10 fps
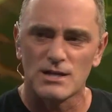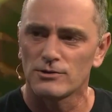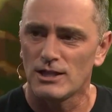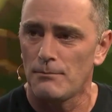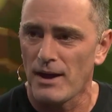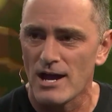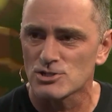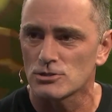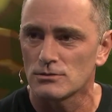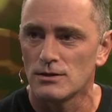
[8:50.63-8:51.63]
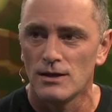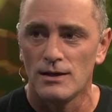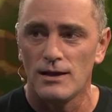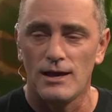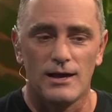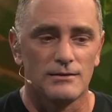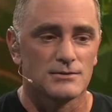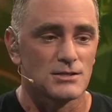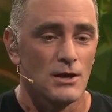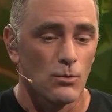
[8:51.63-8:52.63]
down to that passion. And
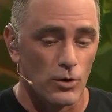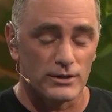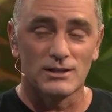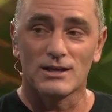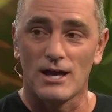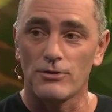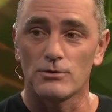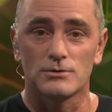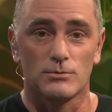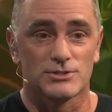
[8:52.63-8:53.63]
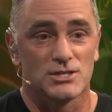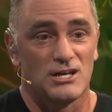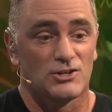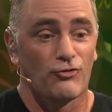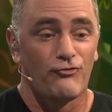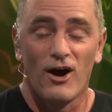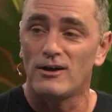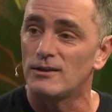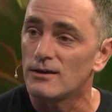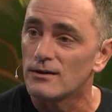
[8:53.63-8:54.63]
working together, let's say it's
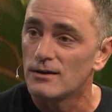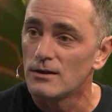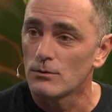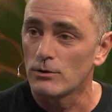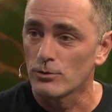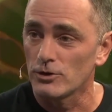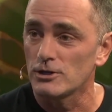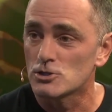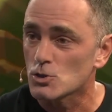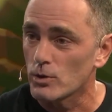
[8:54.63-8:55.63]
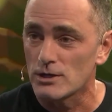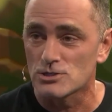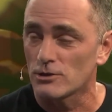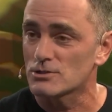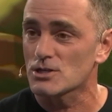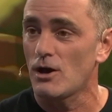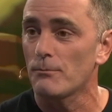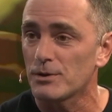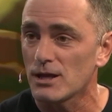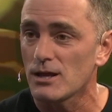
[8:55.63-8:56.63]
fun. We really enjoy each other's
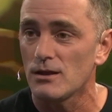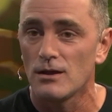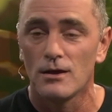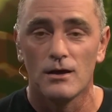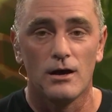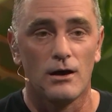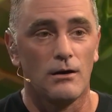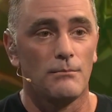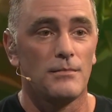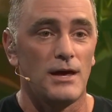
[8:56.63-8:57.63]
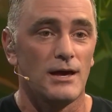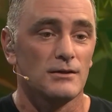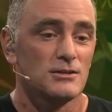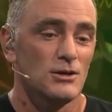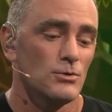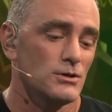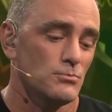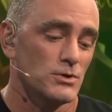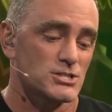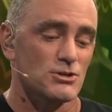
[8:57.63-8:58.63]
company.
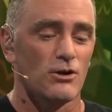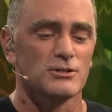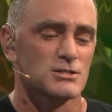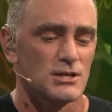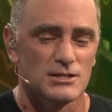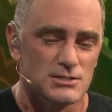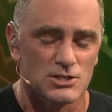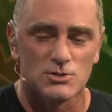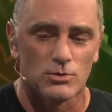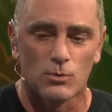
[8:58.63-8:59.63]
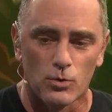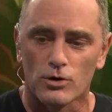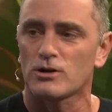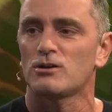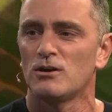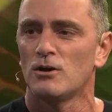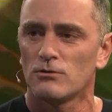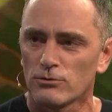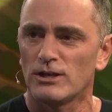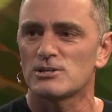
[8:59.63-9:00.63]
And what started as just sort of work
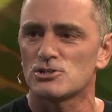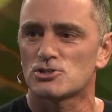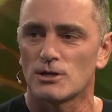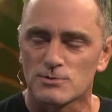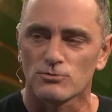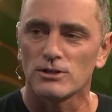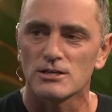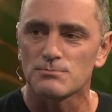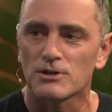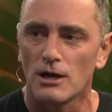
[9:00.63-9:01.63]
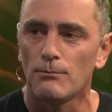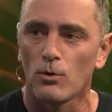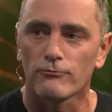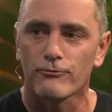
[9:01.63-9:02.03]
relationships really has become more